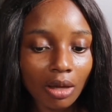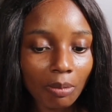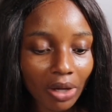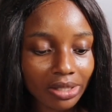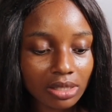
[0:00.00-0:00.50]

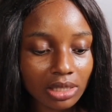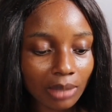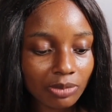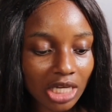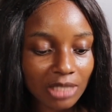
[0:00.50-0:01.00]
But
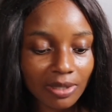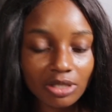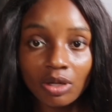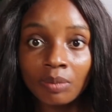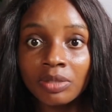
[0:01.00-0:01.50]
some transport
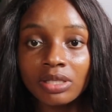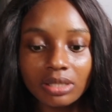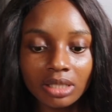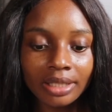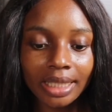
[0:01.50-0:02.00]
companies,
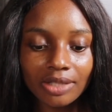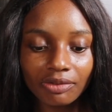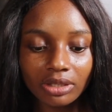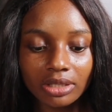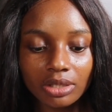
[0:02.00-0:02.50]
3 days,
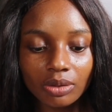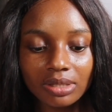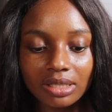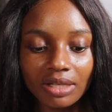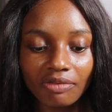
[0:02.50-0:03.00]
4 days, you go
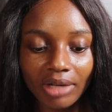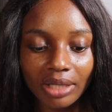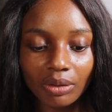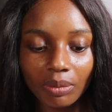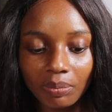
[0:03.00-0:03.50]
still they find
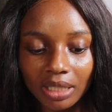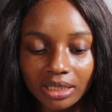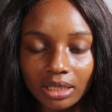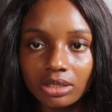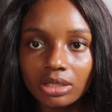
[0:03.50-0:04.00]
your
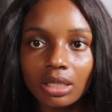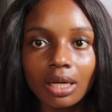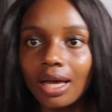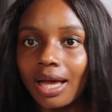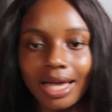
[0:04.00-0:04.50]
package.
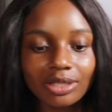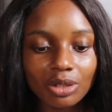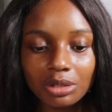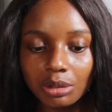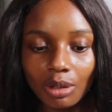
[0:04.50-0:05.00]
I
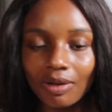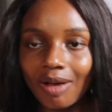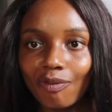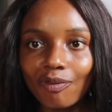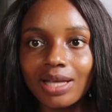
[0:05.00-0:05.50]
just love how
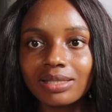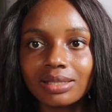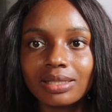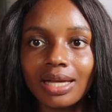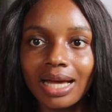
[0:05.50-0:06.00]

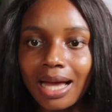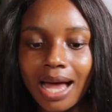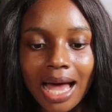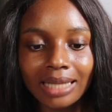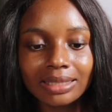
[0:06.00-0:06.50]
fast they are,
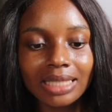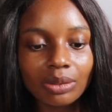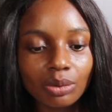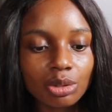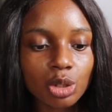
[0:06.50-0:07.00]
and they are
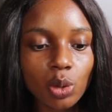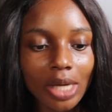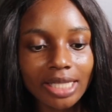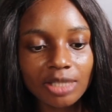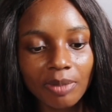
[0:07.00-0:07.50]
not so
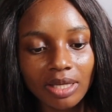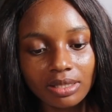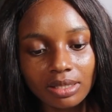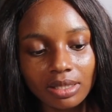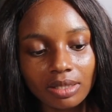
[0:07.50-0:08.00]

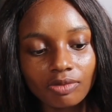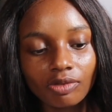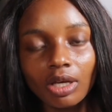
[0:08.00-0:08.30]
expensive.